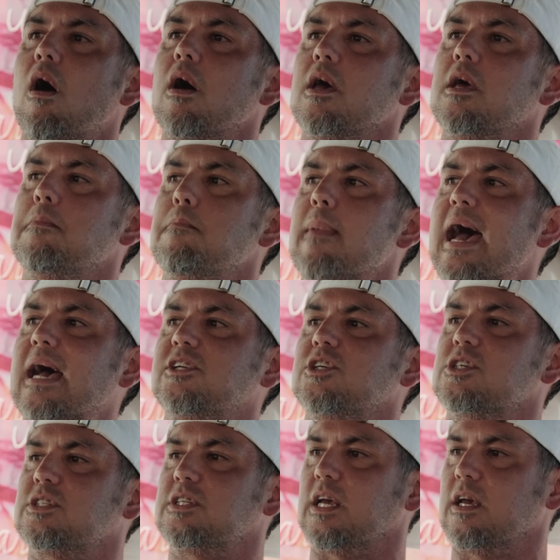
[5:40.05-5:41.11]
and
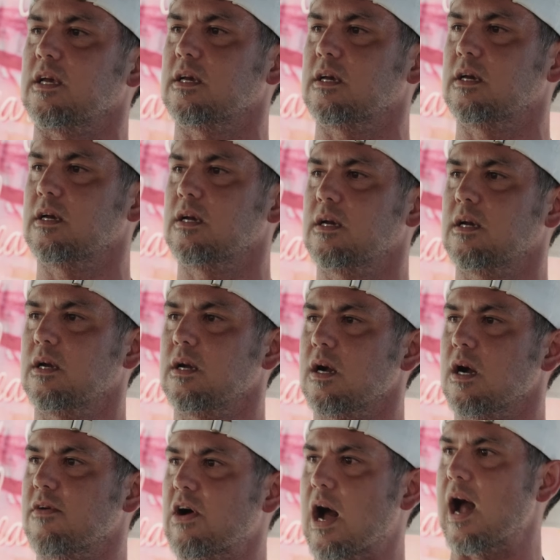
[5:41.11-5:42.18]
majesty
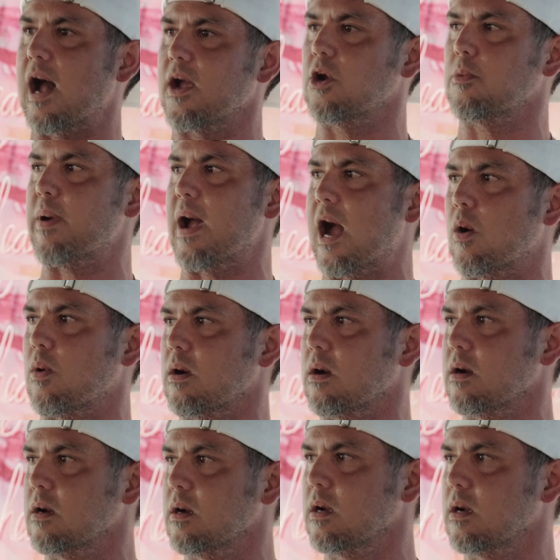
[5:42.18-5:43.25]
of a higher power.
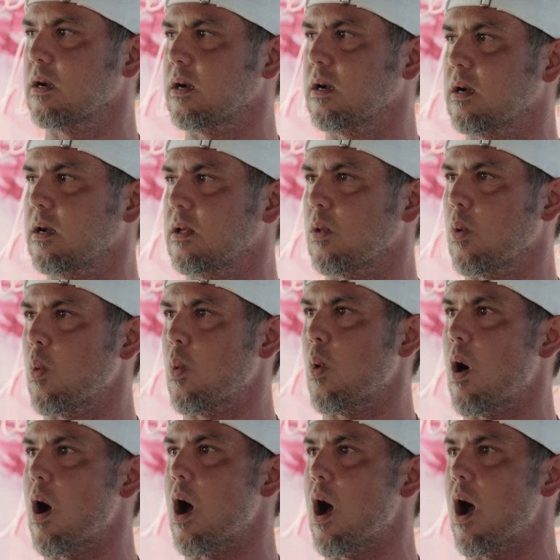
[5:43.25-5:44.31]

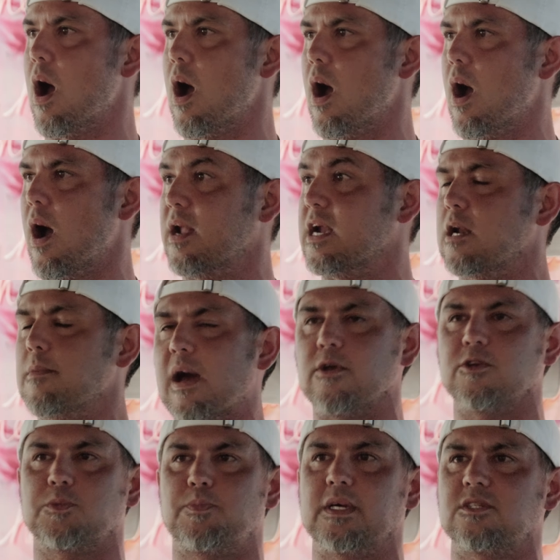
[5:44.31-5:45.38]
Wow. And anybody
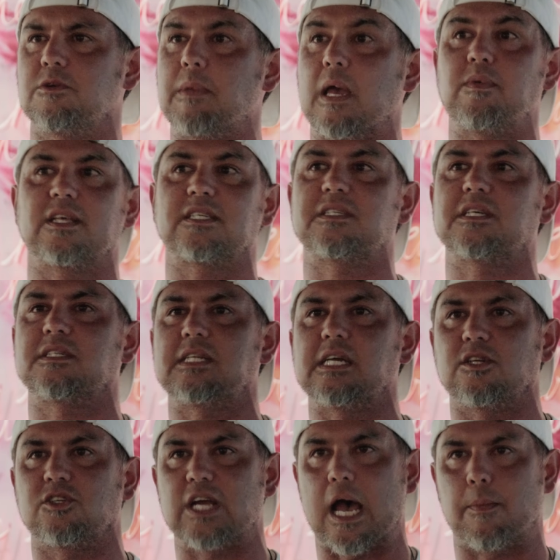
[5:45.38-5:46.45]
who's been to maybe the
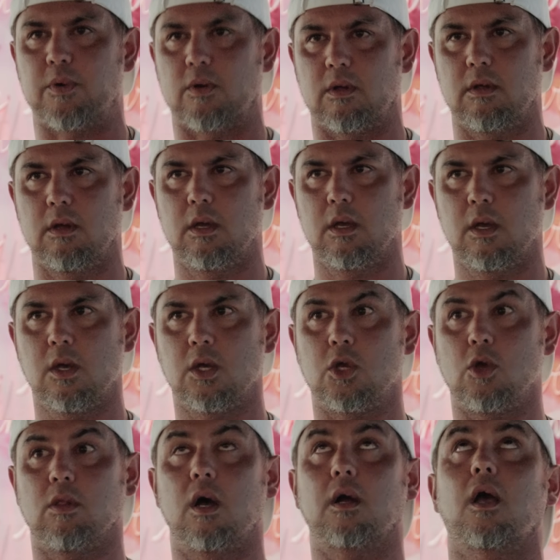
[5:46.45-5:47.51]
Sistine Chapel, you
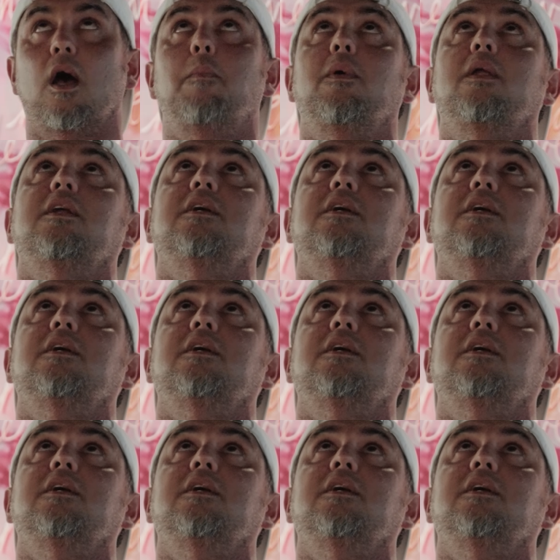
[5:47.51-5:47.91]
look up and